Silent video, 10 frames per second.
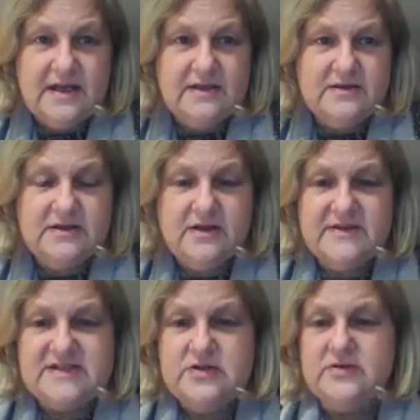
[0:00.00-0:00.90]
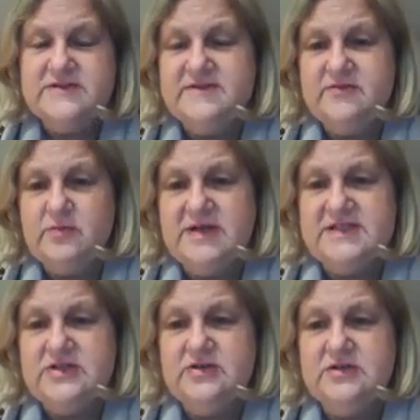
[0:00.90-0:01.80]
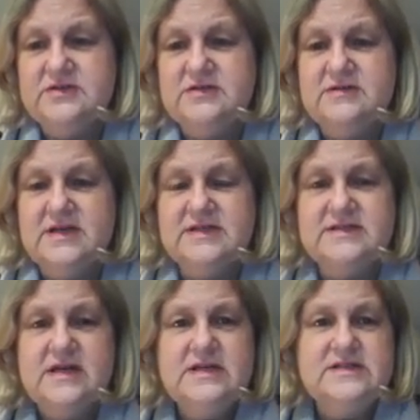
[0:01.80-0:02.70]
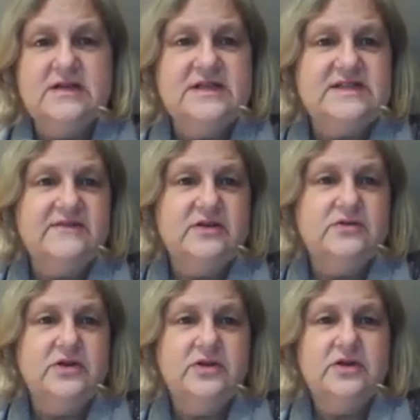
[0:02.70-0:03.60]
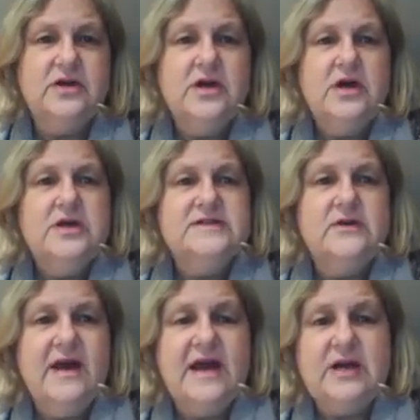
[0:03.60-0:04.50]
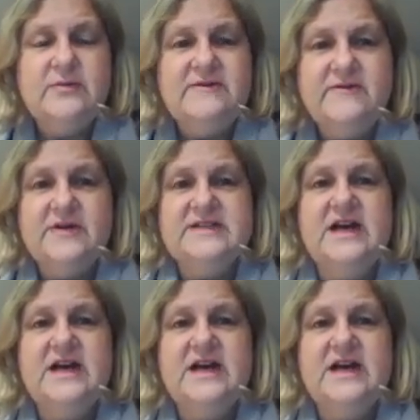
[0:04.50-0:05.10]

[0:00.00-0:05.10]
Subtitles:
you know, there's lots of different ways that you can do this. So let's have a little look. So how can we find out